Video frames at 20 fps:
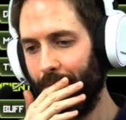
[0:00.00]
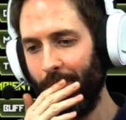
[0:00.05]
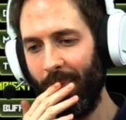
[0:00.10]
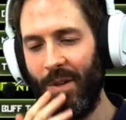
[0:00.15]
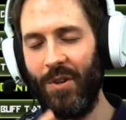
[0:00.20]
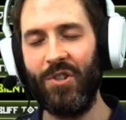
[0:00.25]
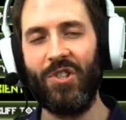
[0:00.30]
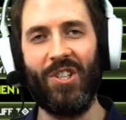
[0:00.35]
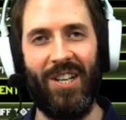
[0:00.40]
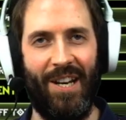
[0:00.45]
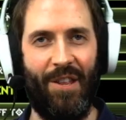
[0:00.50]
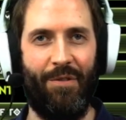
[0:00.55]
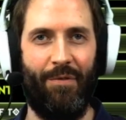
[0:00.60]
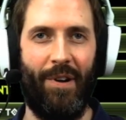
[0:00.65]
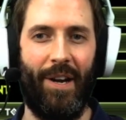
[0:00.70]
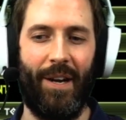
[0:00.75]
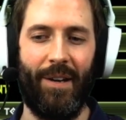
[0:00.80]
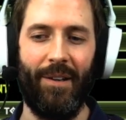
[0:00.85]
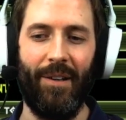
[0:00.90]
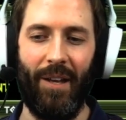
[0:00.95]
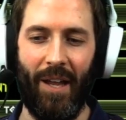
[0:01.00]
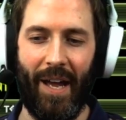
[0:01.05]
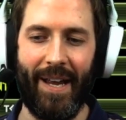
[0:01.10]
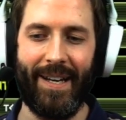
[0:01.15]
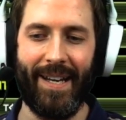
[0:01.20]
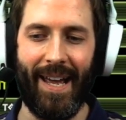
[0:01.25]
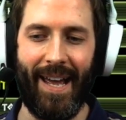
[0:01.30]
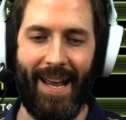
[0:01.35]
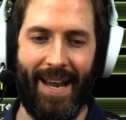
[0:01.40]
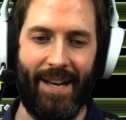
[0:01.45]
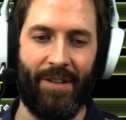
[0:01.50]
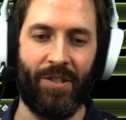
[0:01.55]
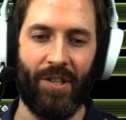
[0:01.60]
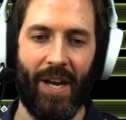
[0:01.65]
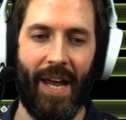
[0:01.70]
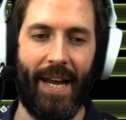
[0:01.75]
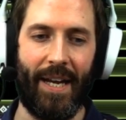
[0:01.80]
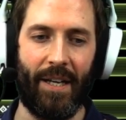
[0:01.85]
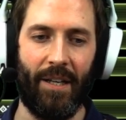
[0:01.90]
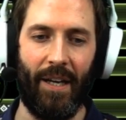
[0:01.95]
to slithering like a
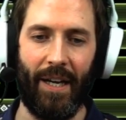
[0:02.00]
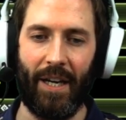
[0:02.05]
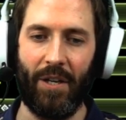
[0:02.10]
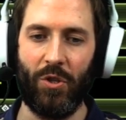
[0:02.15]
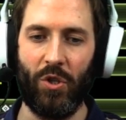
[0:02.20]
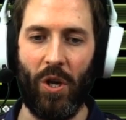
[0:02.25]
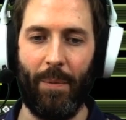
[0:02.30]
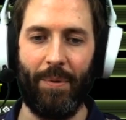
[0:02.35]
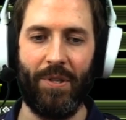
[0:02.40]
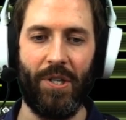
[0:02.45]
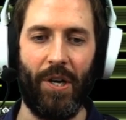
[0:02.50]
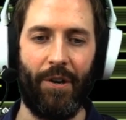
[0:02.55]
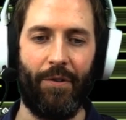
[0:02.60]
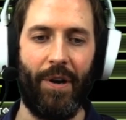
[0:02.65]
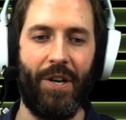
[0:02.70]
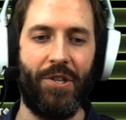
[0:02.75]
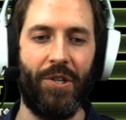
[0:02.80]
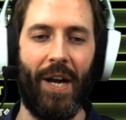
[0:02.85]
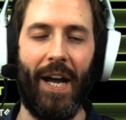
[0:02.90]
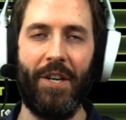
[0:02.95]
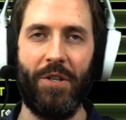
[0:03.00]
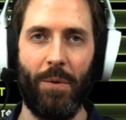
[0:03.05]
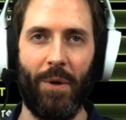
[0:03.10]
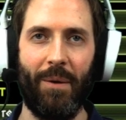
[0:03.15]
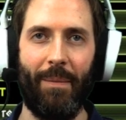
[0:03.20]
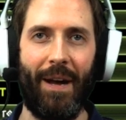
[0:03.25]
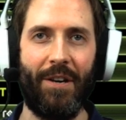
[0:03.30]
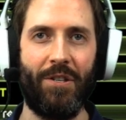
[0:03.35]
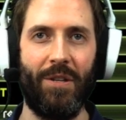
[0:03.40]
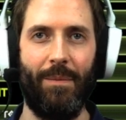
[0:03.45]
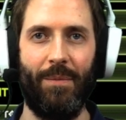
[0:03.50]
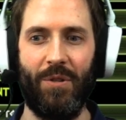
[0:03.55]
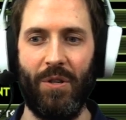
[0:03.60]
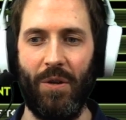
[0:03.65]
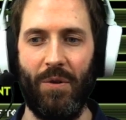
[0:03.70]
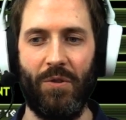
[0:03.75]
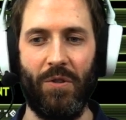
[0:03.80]
snake, like a serpentine creature, as you would imagine them to.